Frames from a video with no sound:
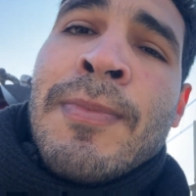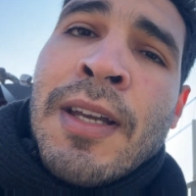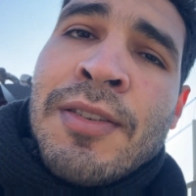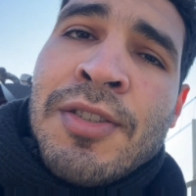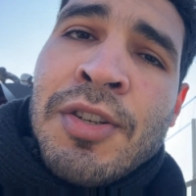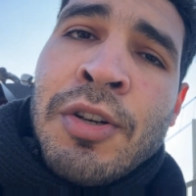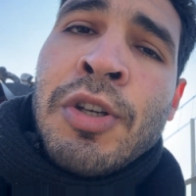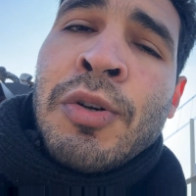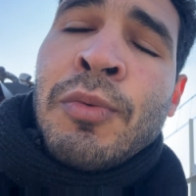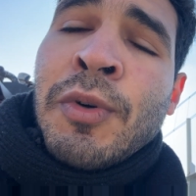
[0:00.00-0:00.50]

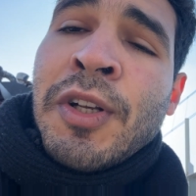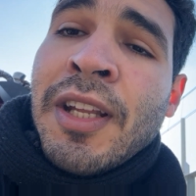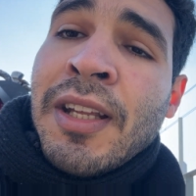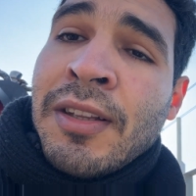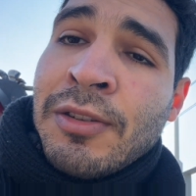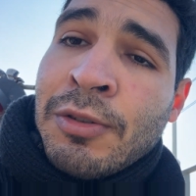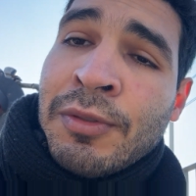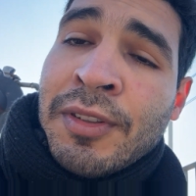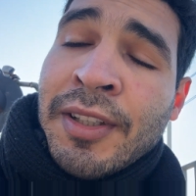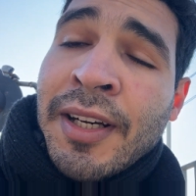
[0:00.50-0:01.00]
So you would
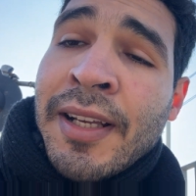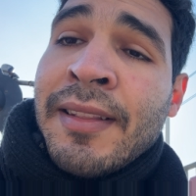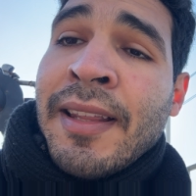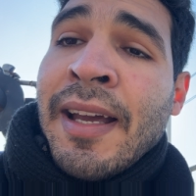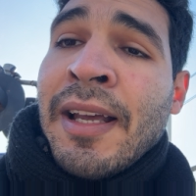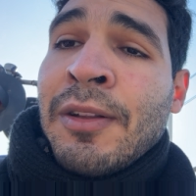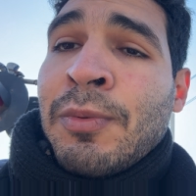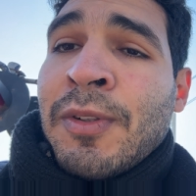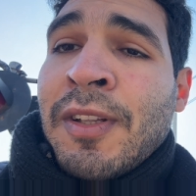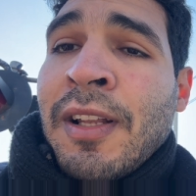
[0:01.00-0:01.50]
need to trade
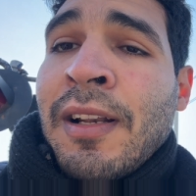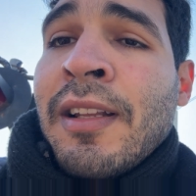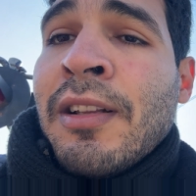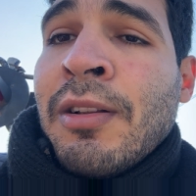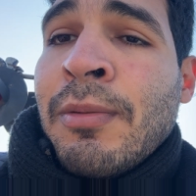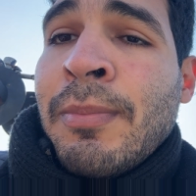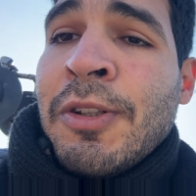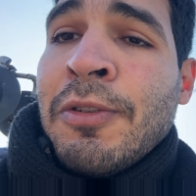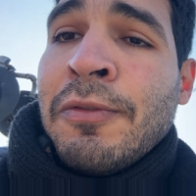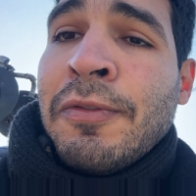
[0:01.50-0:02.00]
that with a
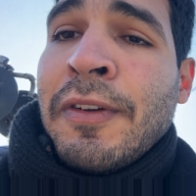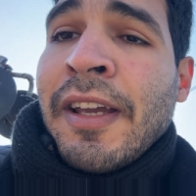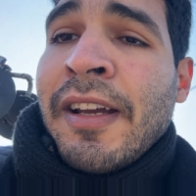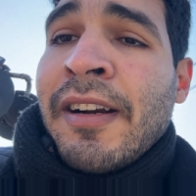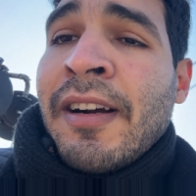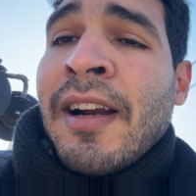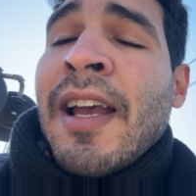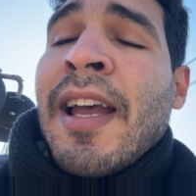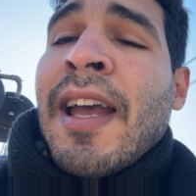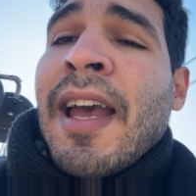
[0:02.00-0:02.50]
little bit of
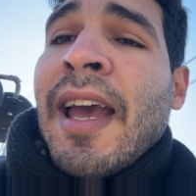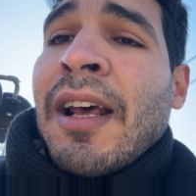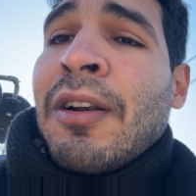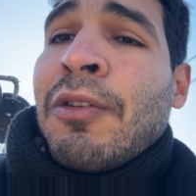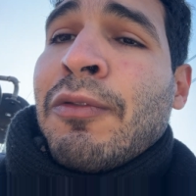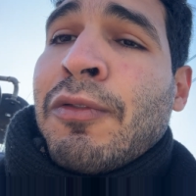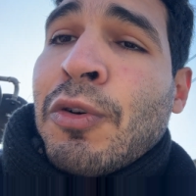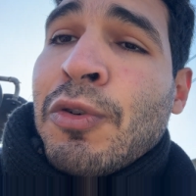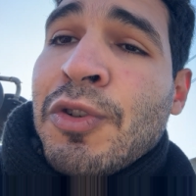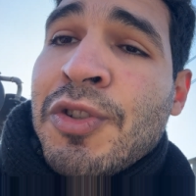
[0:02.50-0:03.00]
care, and
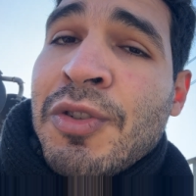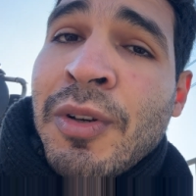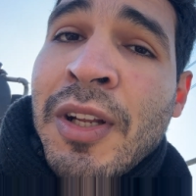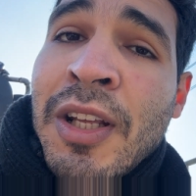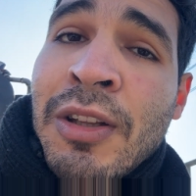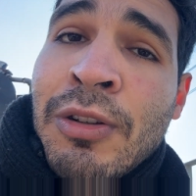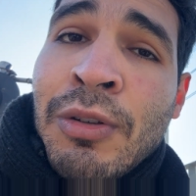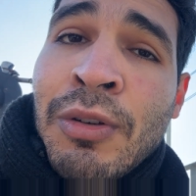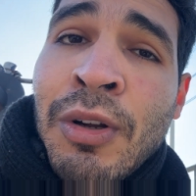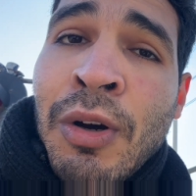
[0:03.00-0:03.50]
of course you
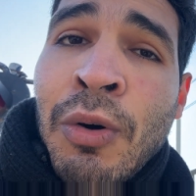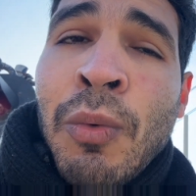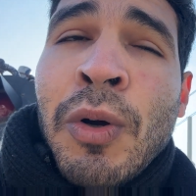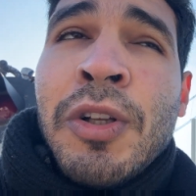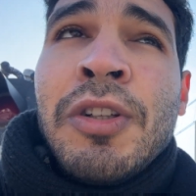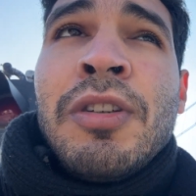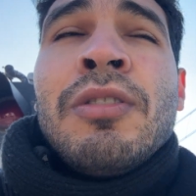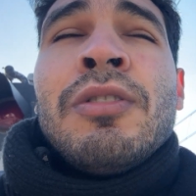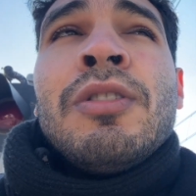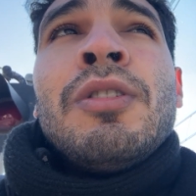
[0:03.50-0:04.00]
need to know
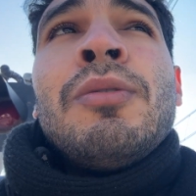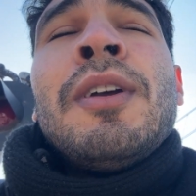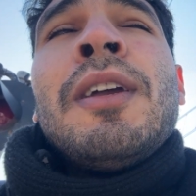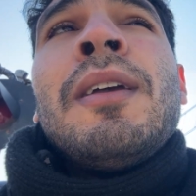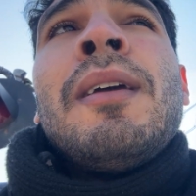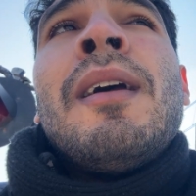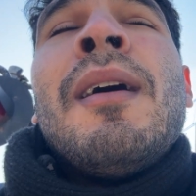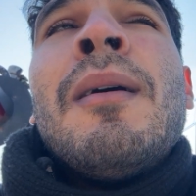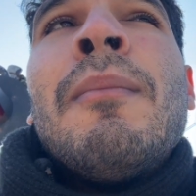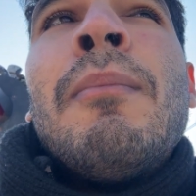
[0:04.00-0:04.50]
what you're
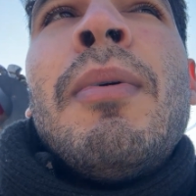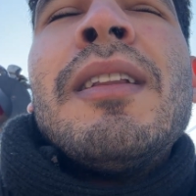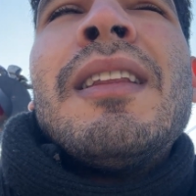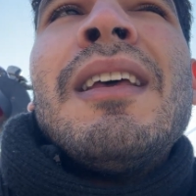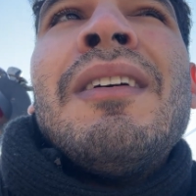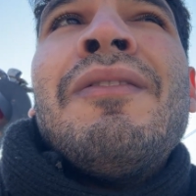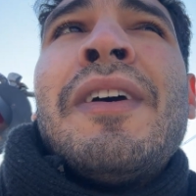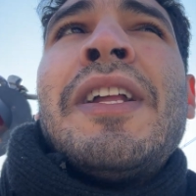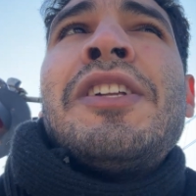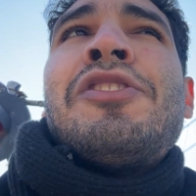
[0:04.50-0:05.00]
doing, but
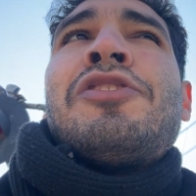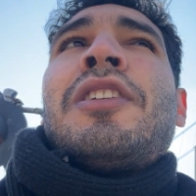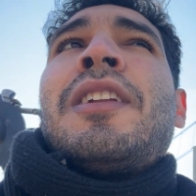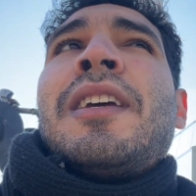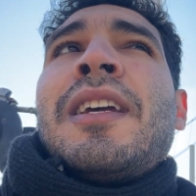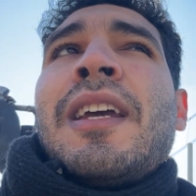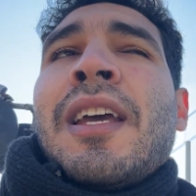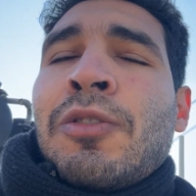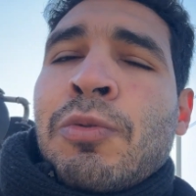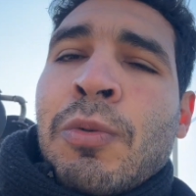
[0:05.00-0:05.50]

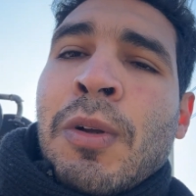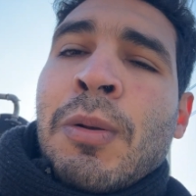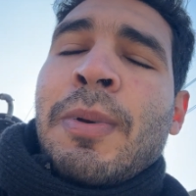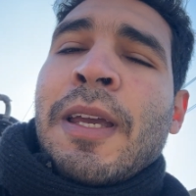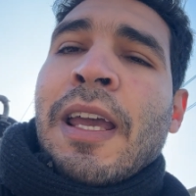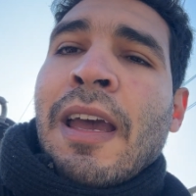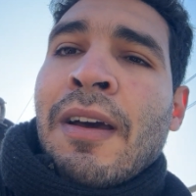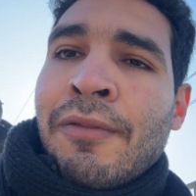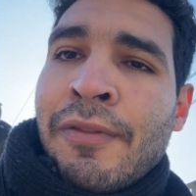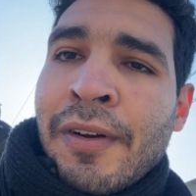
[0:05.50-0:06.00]
eventually it will
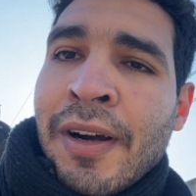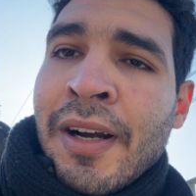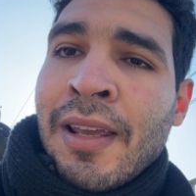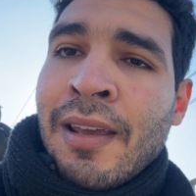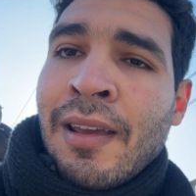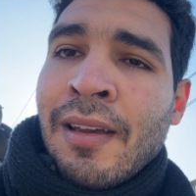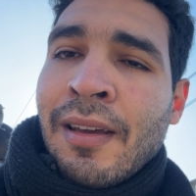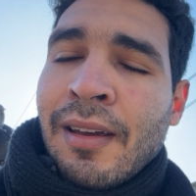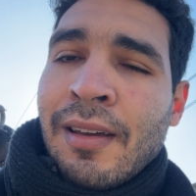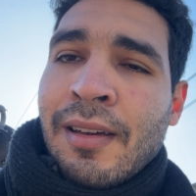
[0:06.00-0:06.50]
be a very
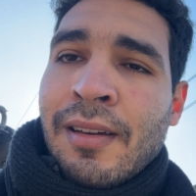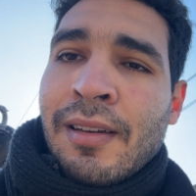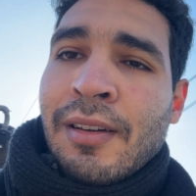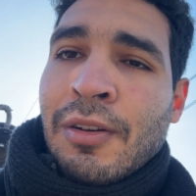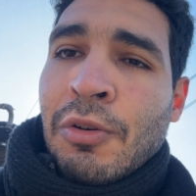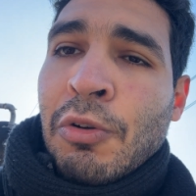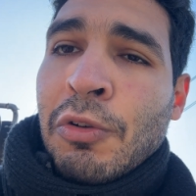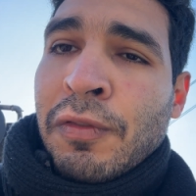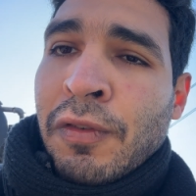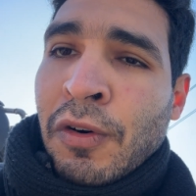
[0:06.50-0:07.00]

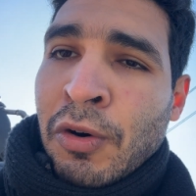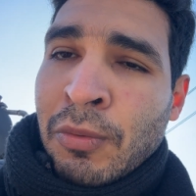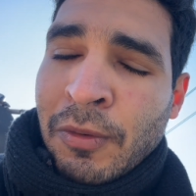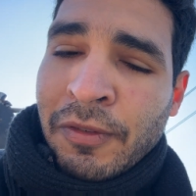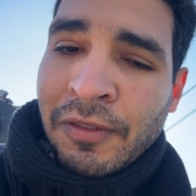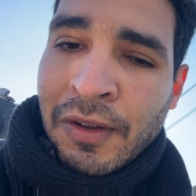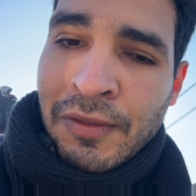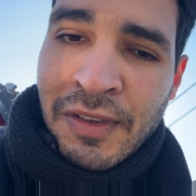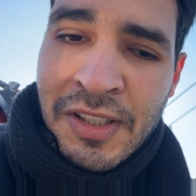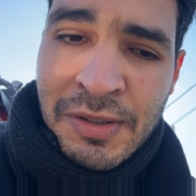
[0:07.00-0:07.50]
good form
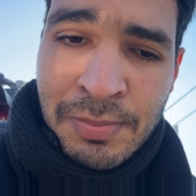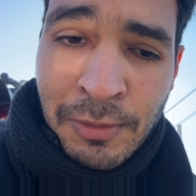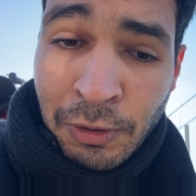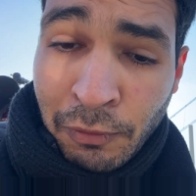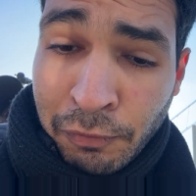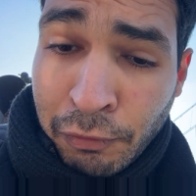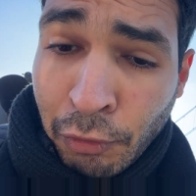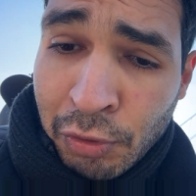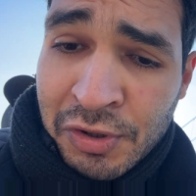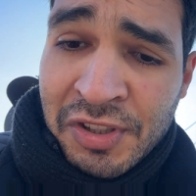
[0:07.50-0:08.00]
of investment.
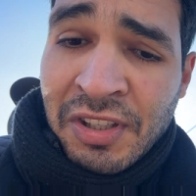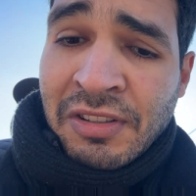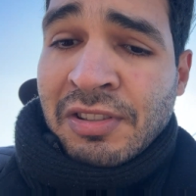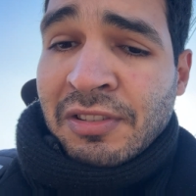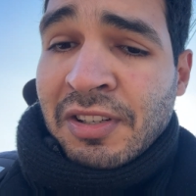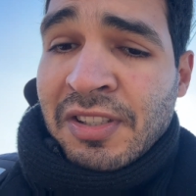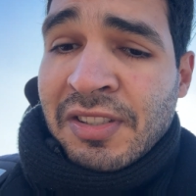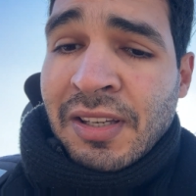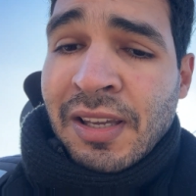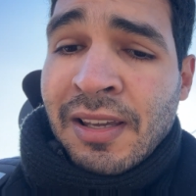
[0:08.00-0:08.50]
Of course it's
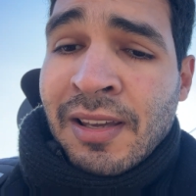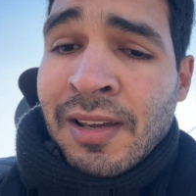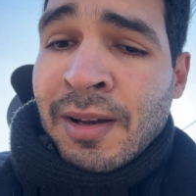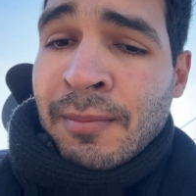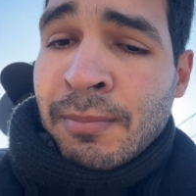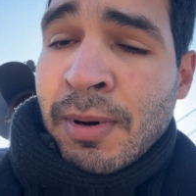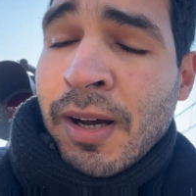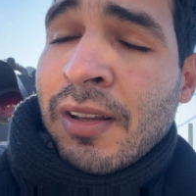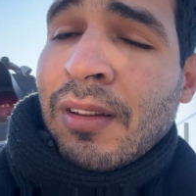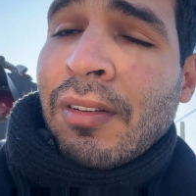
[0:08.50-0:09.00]
risky,
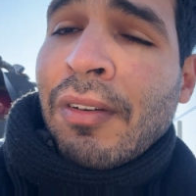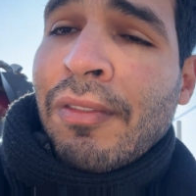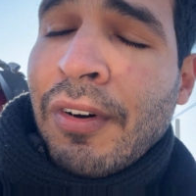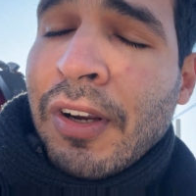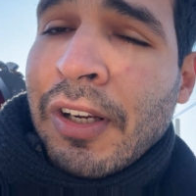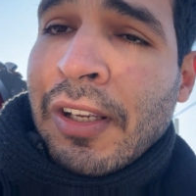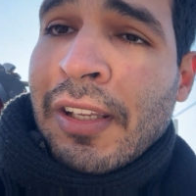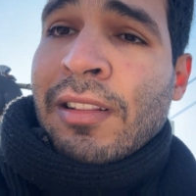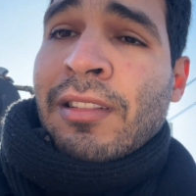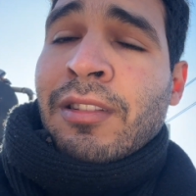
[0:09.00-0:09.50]
but
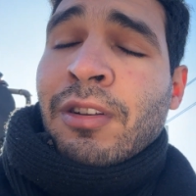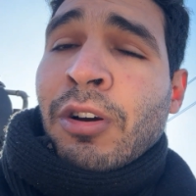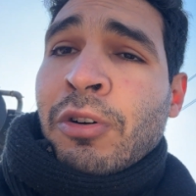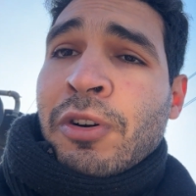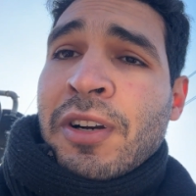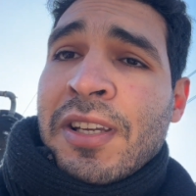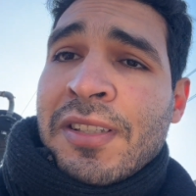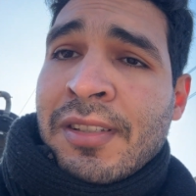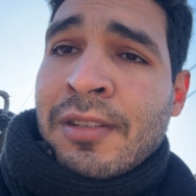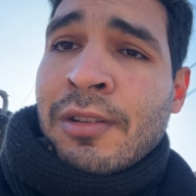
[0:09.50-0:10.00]
fuck it, no
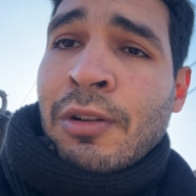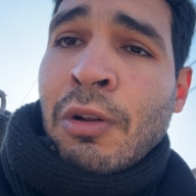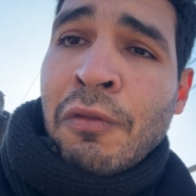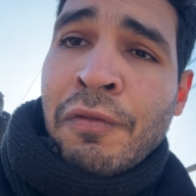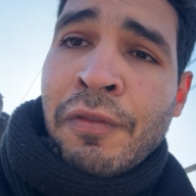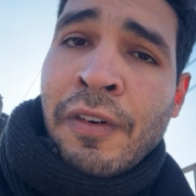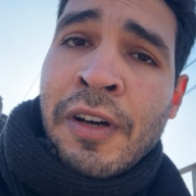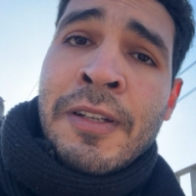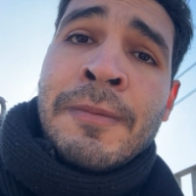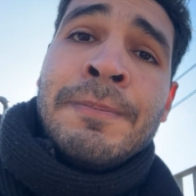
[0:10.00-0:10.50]
risk, no
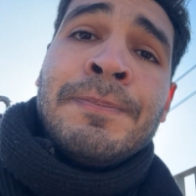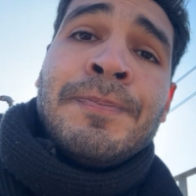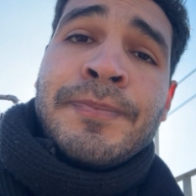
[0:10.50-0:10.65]
fun.